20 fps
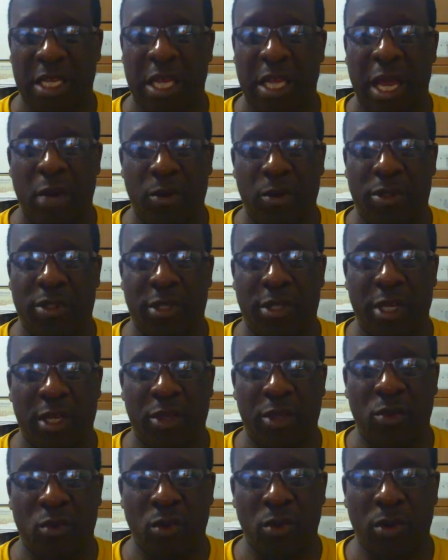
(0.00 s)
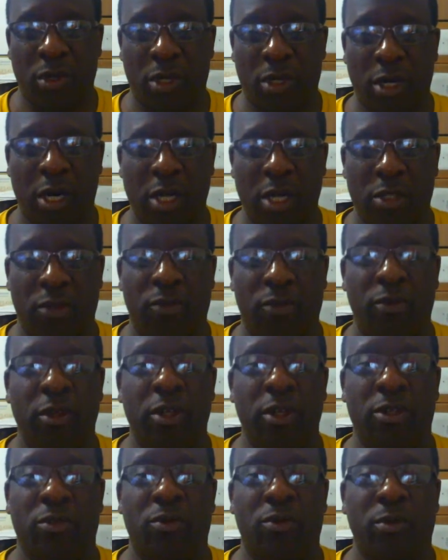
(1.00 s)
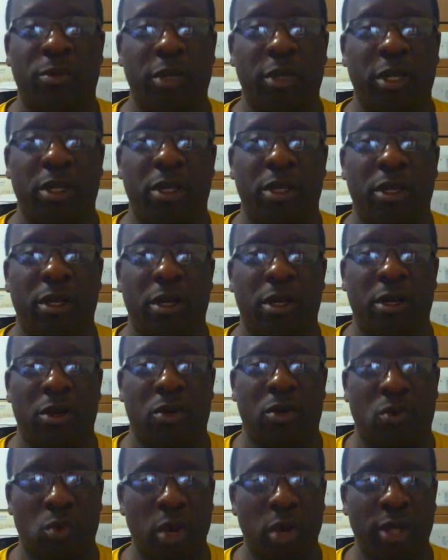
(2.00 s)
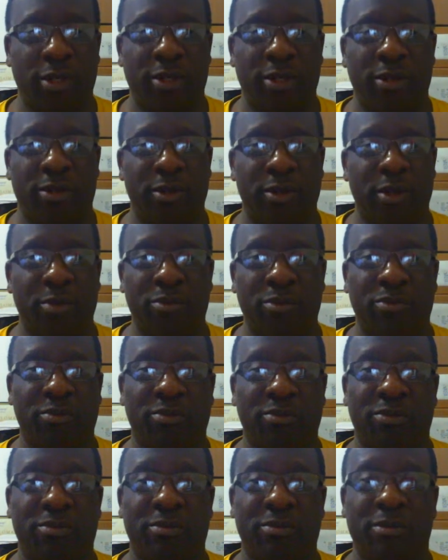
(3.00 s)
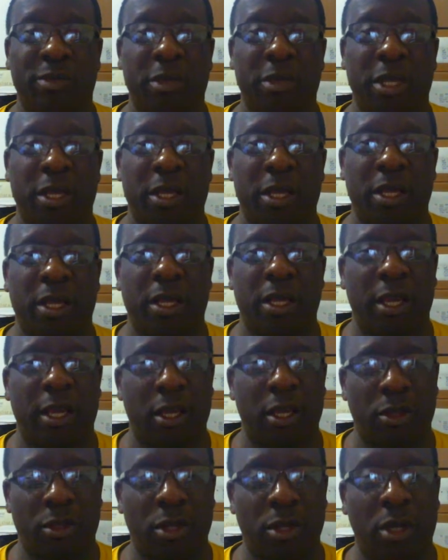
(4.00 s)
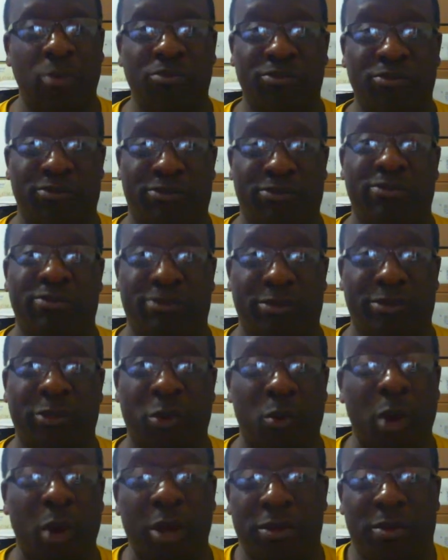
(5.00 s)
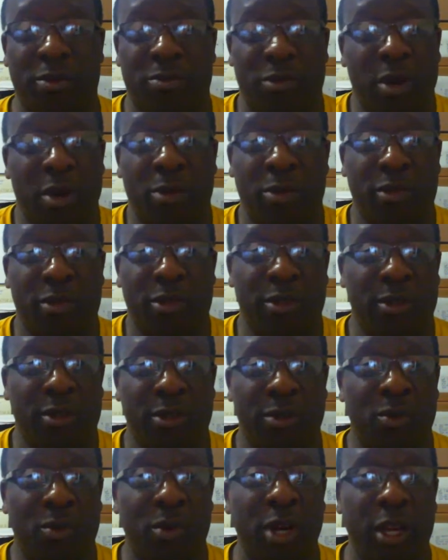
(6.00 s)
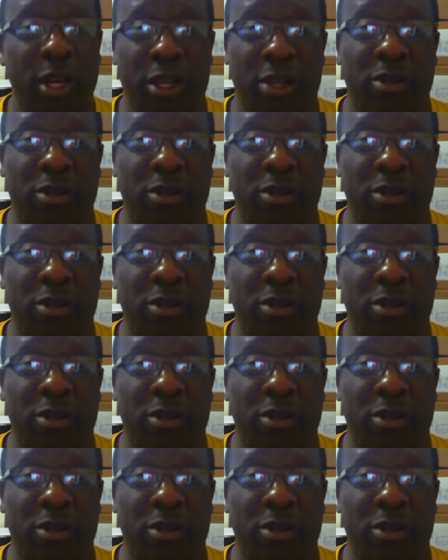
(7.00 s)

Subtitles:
I would say the root cause of this would be racism and white supremacy in a way.